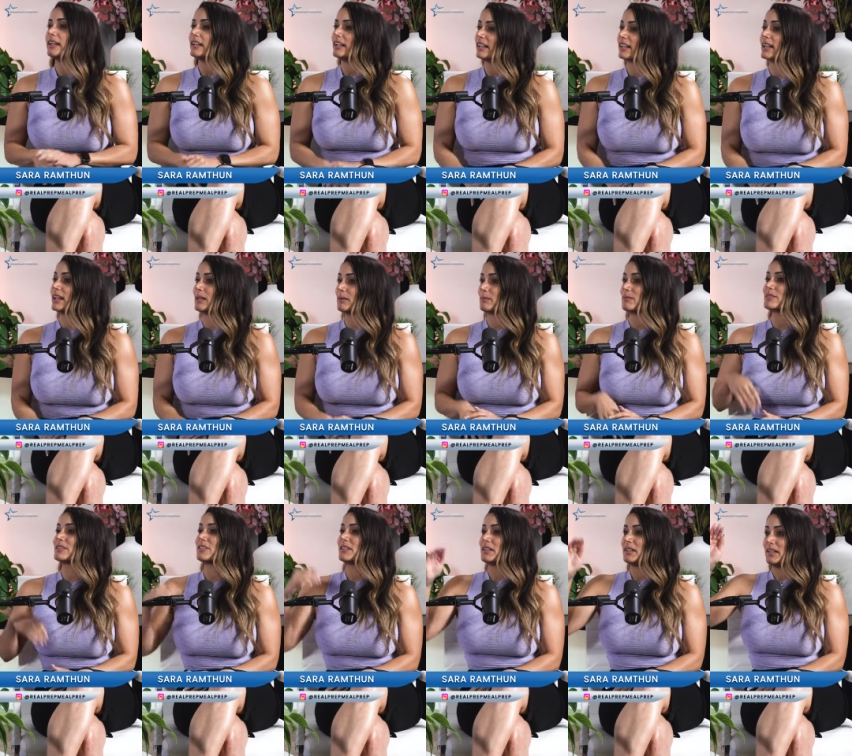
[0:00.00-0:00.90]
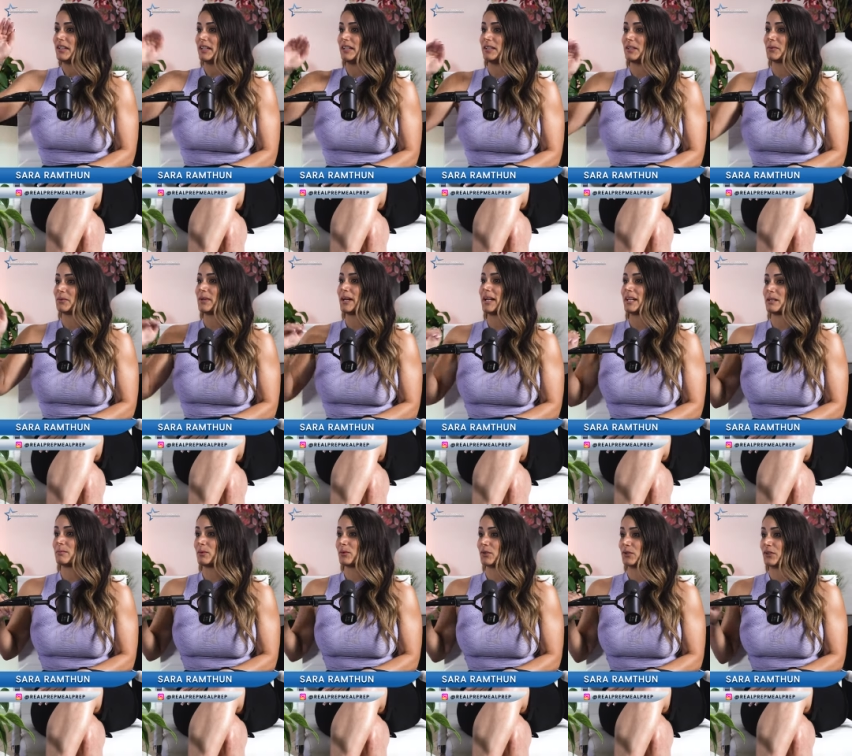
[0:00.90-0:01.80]
It comes mm-hmm. in the
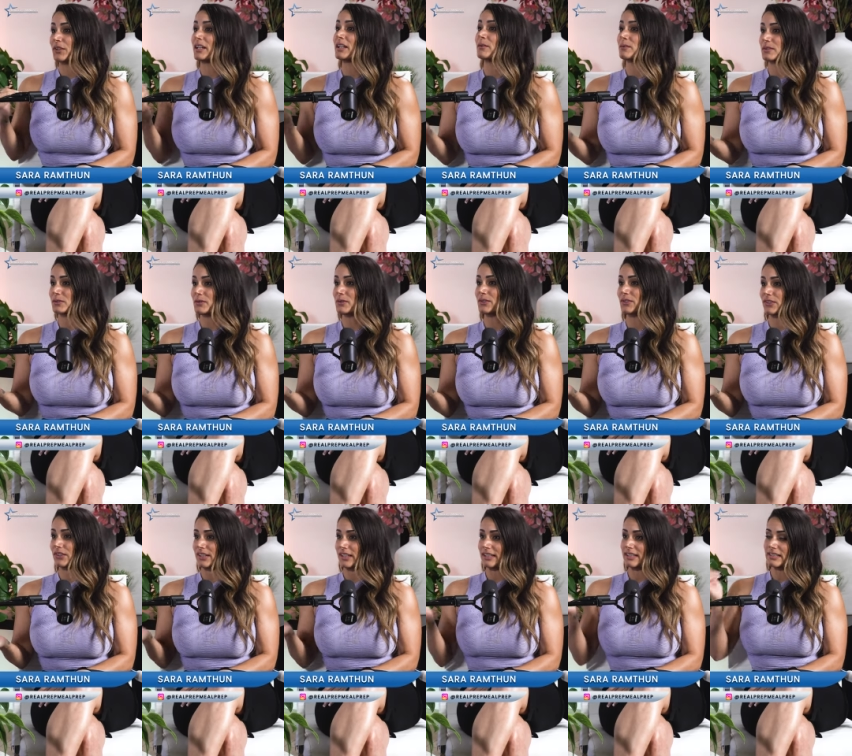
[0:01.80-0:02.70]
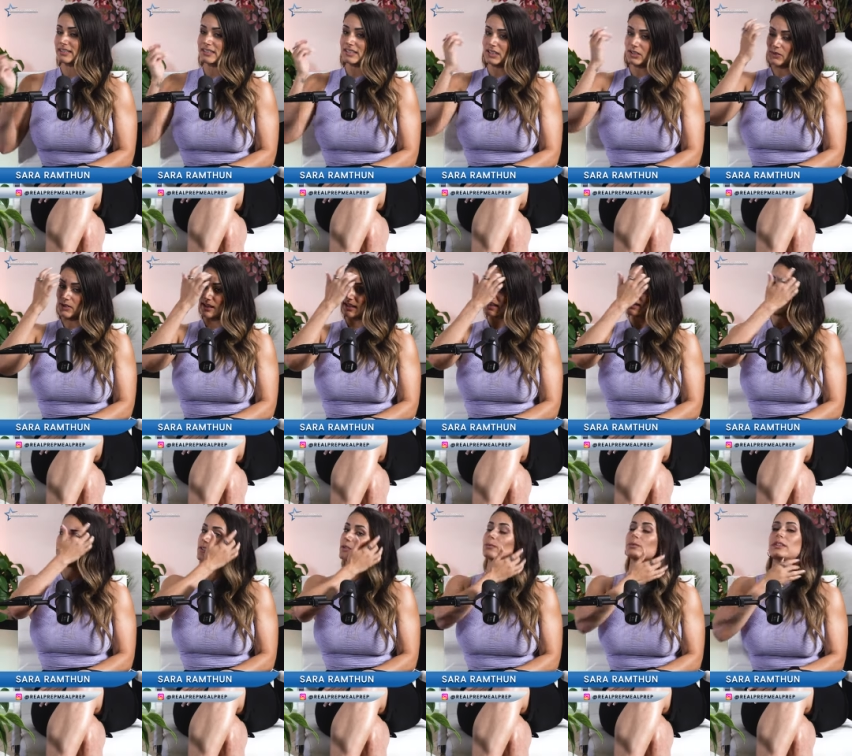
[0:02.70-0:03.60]
random order that it was ordered in. So I
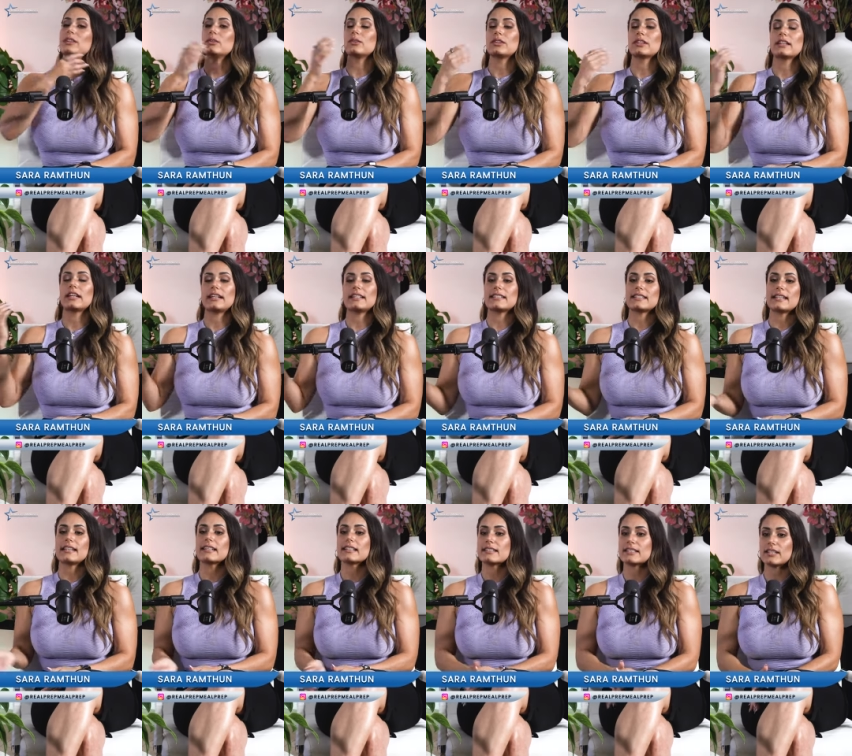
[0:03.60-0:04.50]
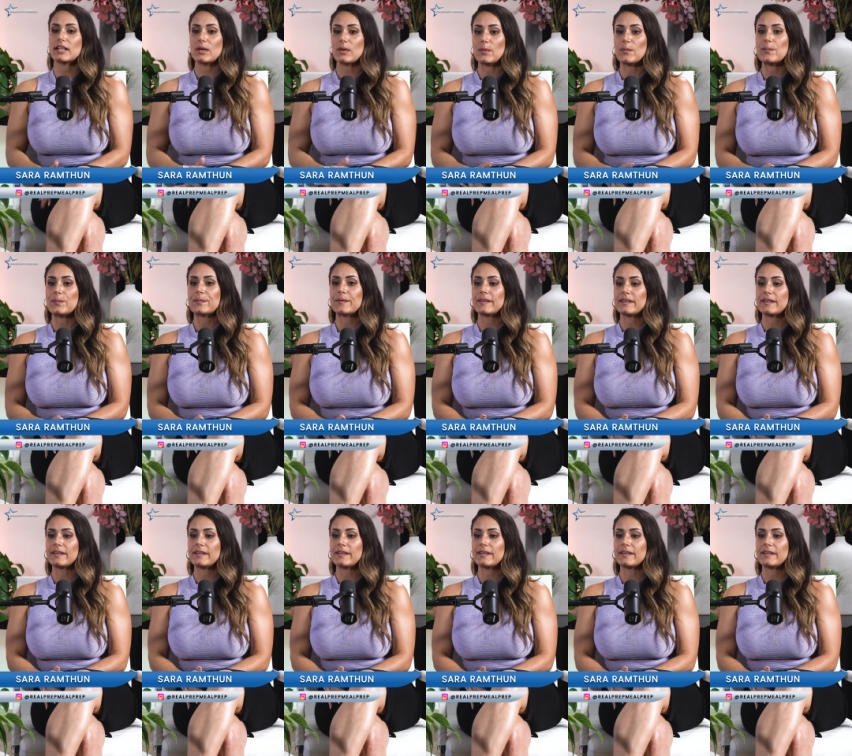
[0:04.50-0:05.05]
have to reorganize it. So